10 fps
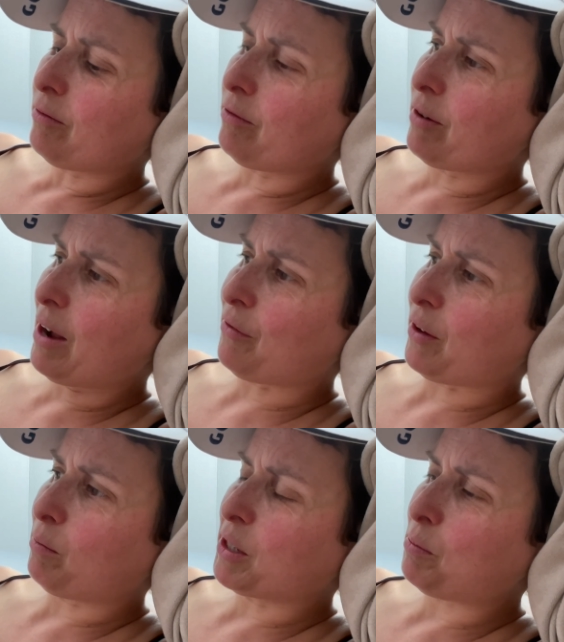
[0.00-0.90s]
Ravi
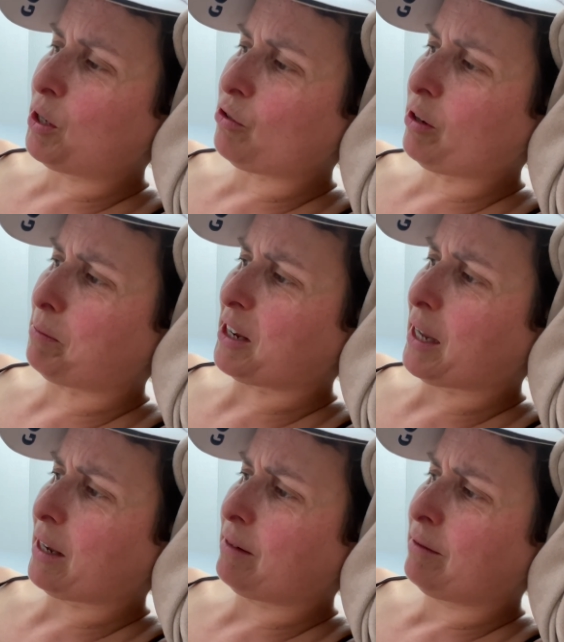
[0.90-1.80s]
must be in trouble
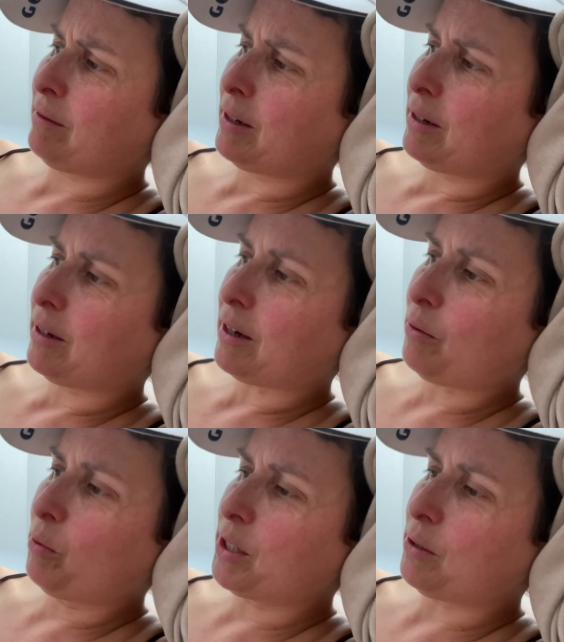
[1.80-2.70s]
again. I
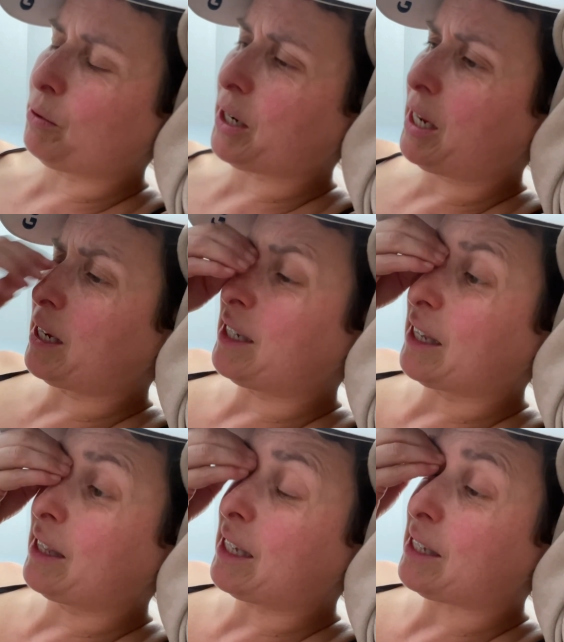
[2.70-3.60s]
wondered what he had
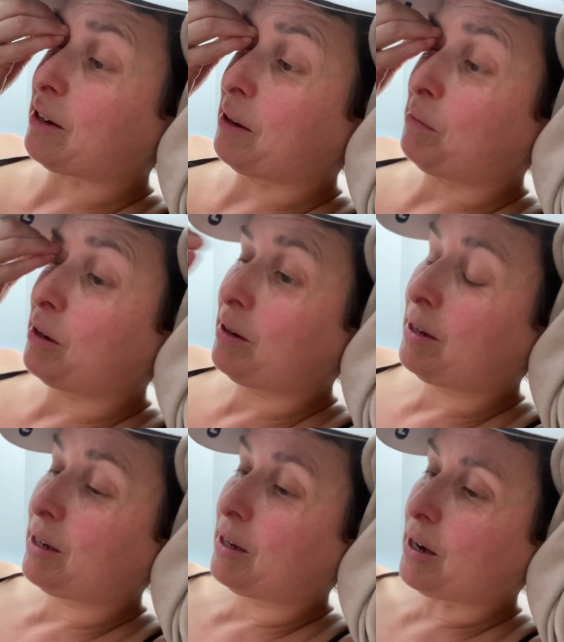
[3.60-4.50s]
done this time.
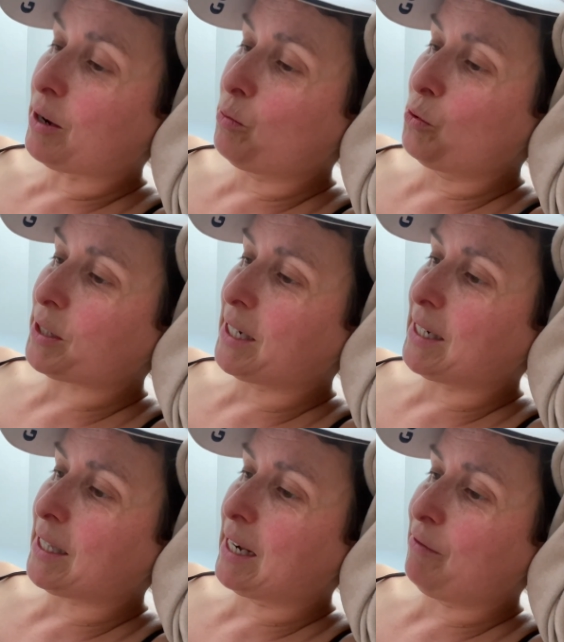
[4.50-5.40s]
I walked
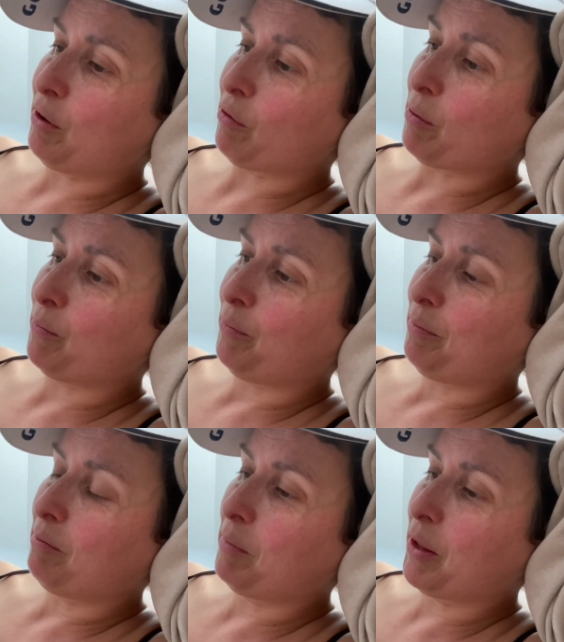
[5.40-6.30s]
into the living room.
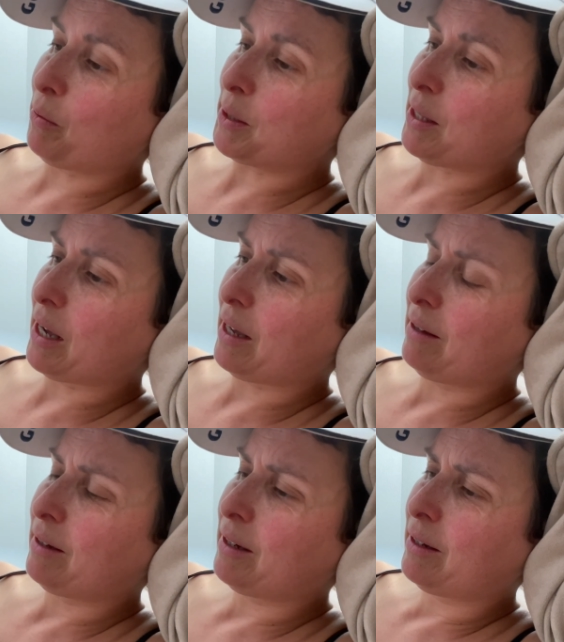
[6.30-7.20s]
Mother was there.
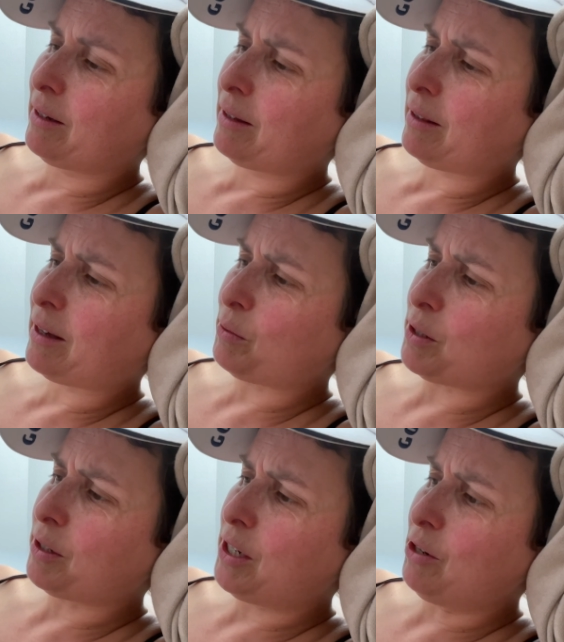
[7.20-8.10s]
That
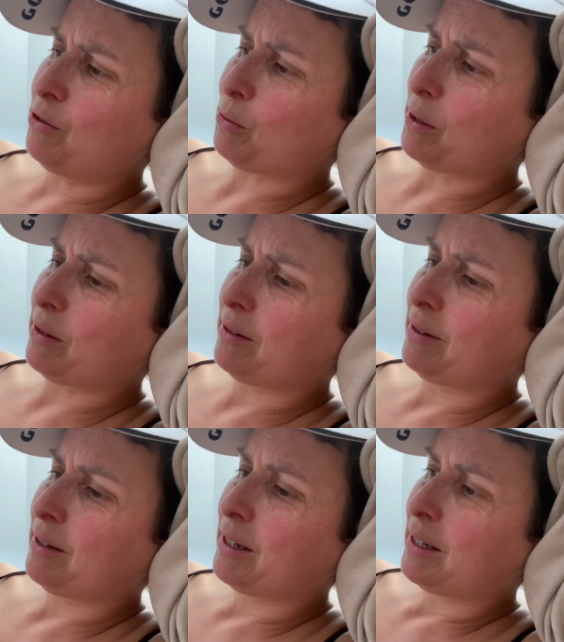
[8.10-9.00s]
was unusual.
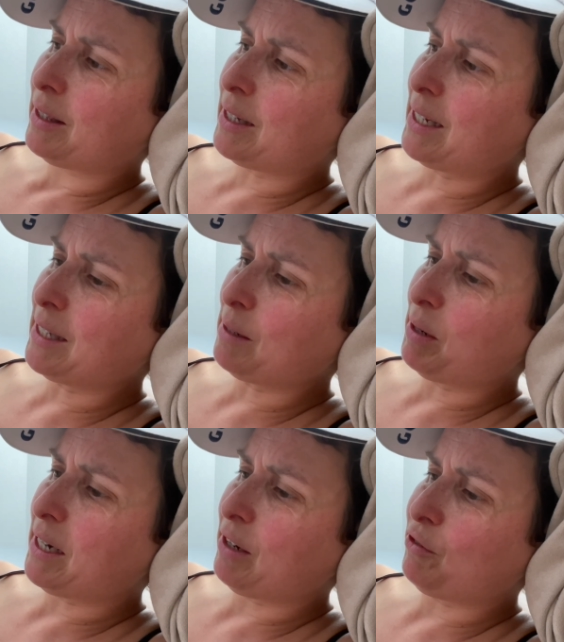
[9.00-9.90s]
The
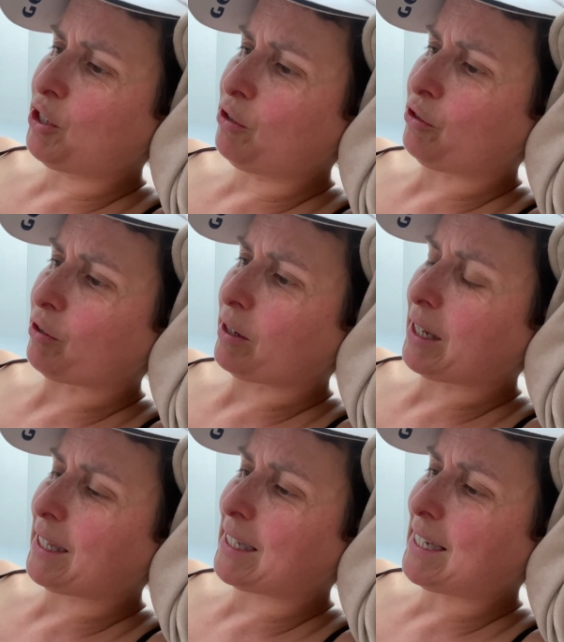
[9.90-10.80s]
disciplining of children,
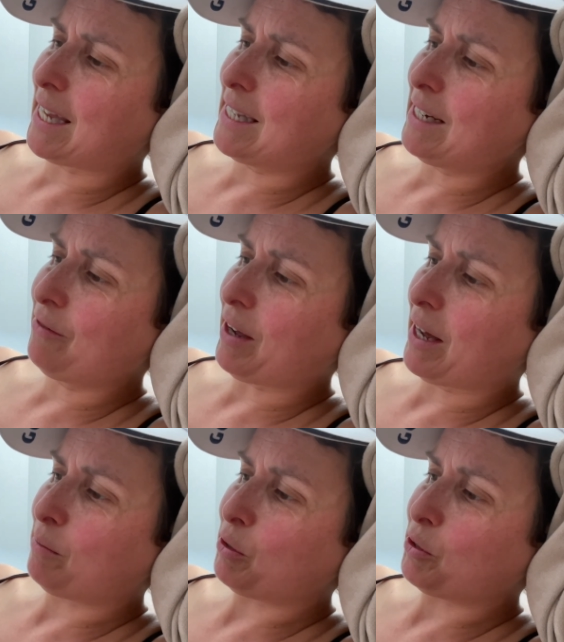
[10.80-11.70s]
like the tending of
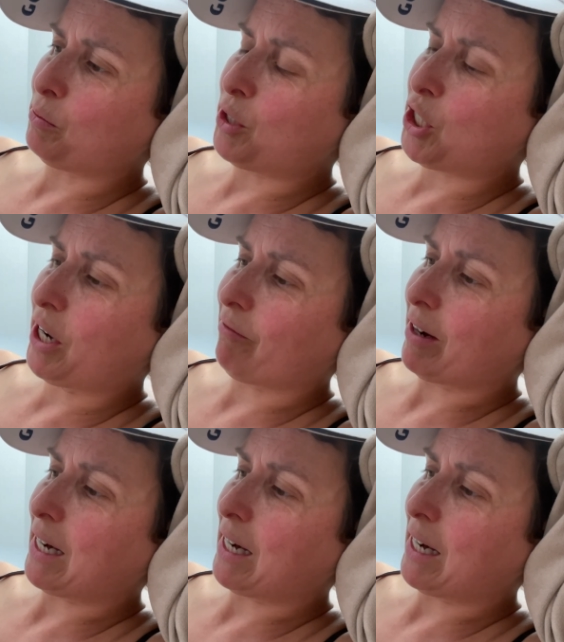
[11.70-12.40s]
animals, was generally